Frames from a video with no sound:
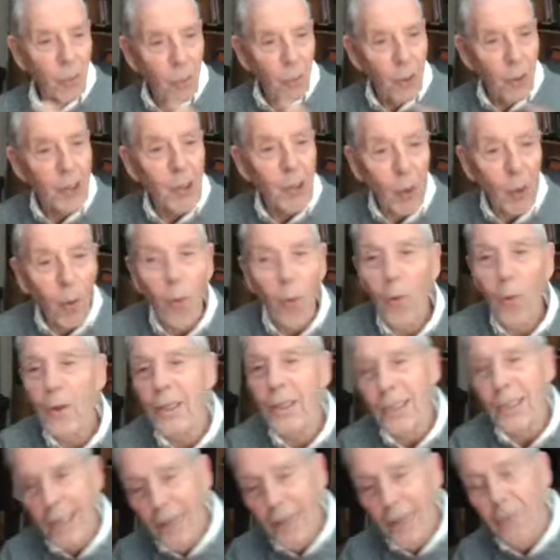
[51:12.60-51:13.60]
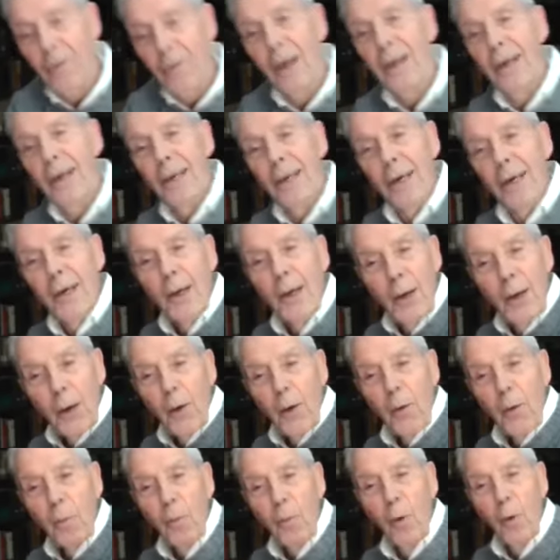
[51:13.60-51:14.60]
What's old is getting ready to
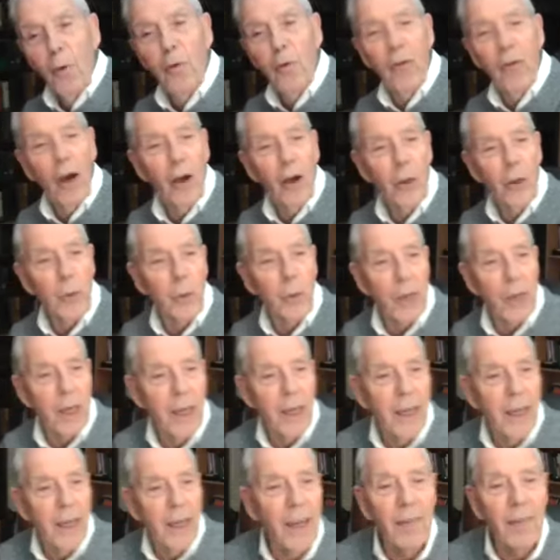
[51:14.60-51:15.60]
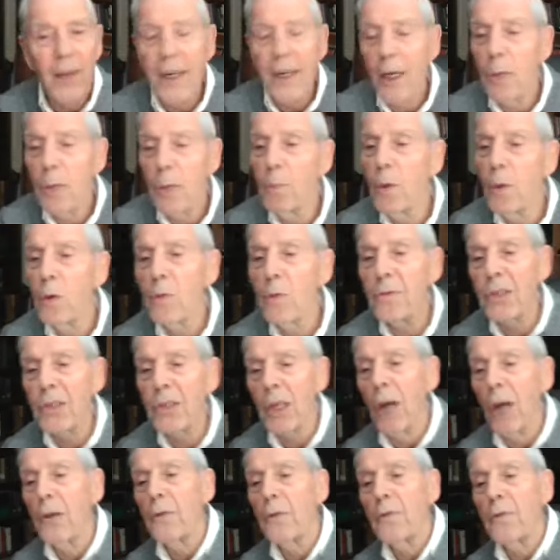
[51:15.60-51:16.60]
move out. And then he
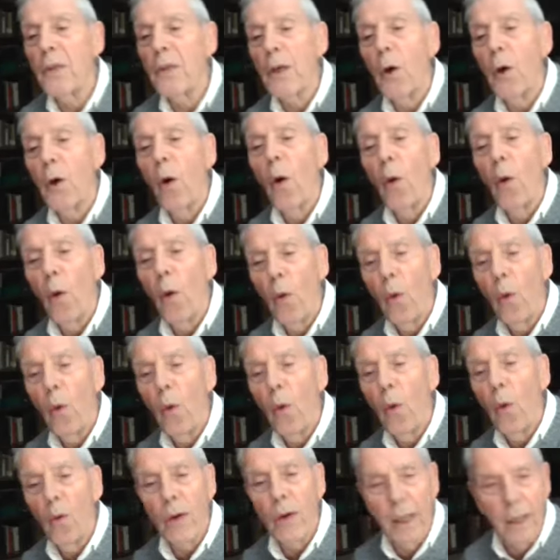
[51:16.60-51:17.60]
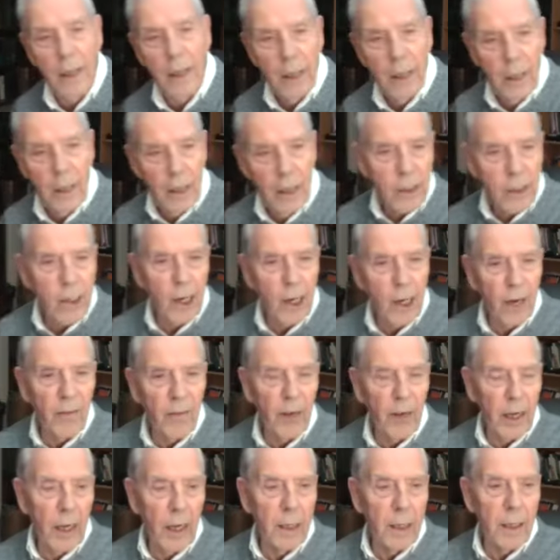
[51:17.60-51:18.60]
moves out the old
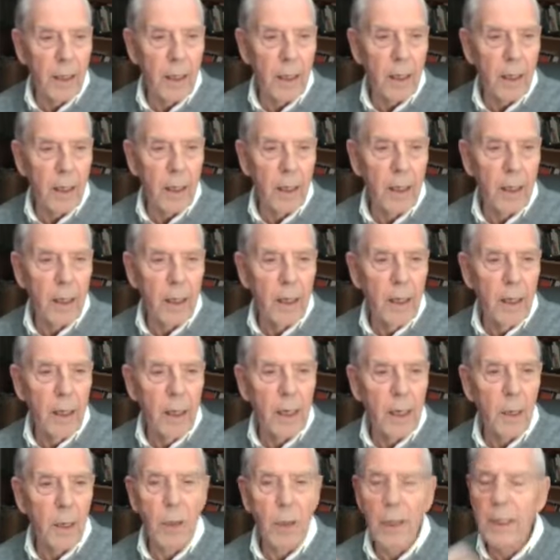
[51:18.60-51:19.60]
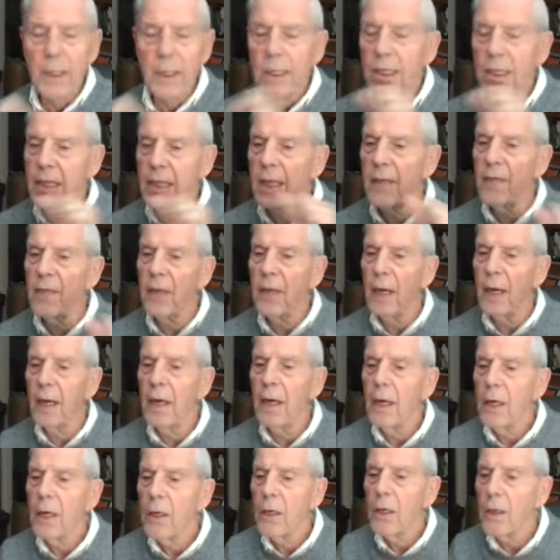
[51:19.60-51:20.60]
covenant and he brings in
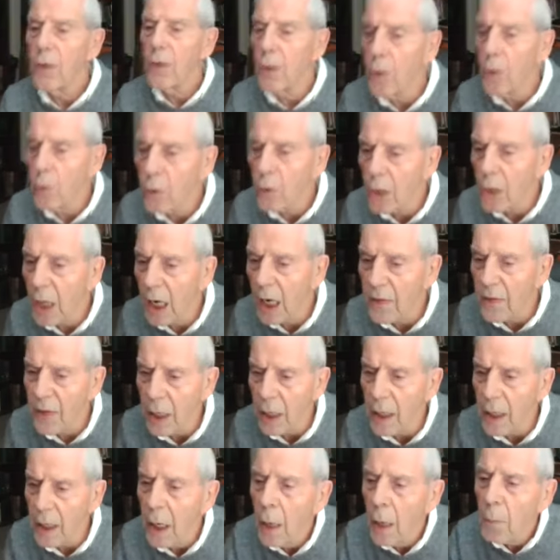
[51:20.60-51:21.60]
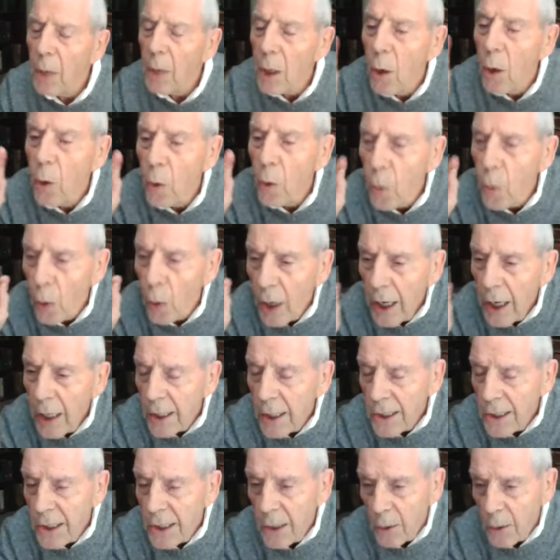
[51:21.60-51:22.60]
the new covenant. But who?
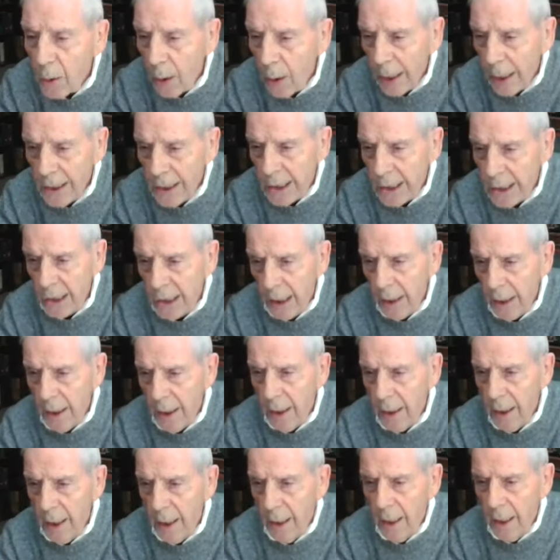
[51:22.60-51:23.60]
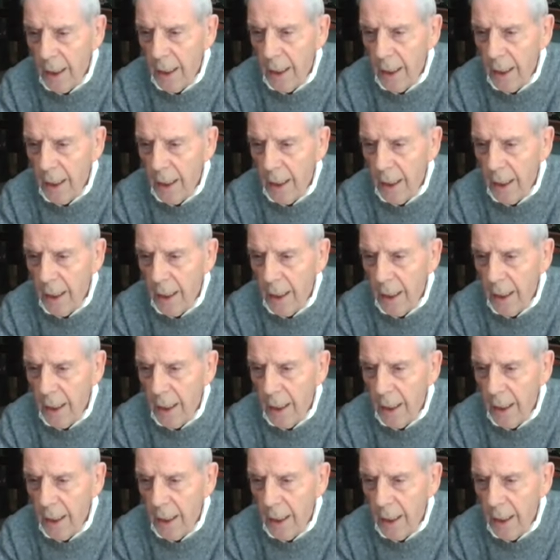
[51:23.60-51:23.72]
Here's the question.